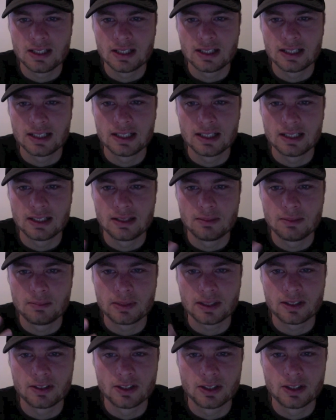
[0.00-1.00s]
But
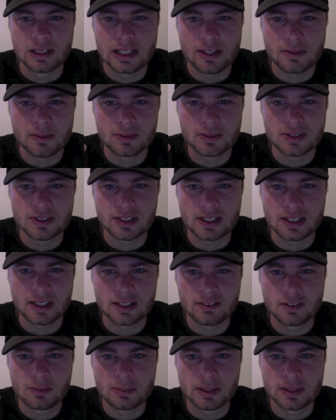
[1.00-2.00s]
I know Leathermans are
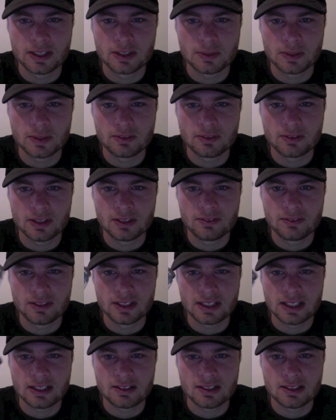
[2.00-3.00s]
covered by a 25-year
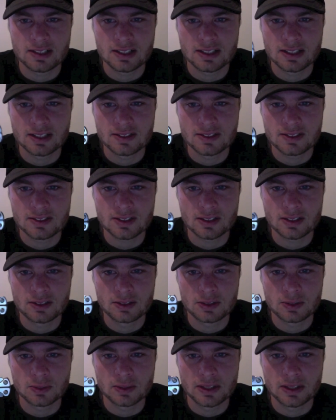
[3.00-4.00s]
guarantee, so
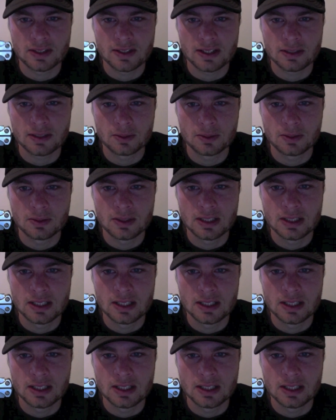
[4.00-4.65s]
surely that would